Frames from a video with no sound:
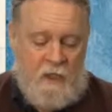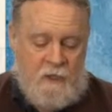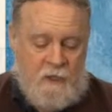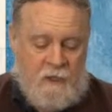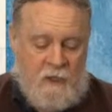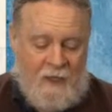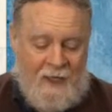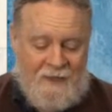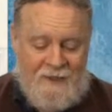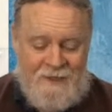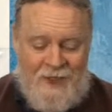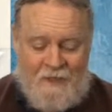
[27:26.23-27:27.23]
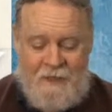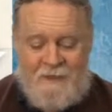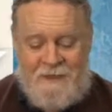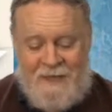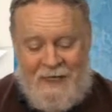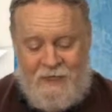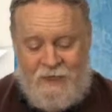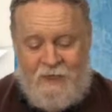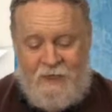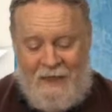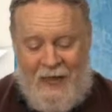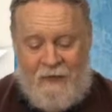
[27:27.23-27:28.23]
should collect the
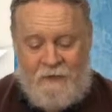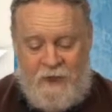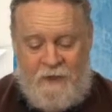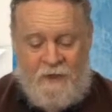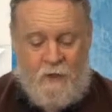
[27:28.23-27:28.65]
documentation now needed